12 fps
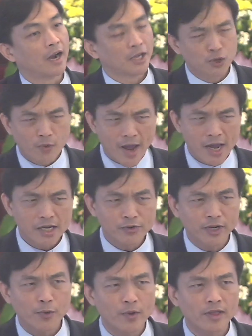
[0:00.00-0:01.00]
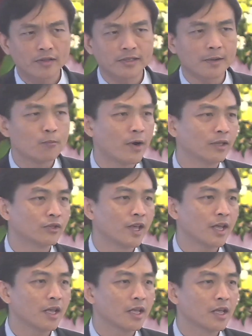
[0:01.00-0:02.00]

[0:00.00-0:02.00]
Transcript: you angry with someone today?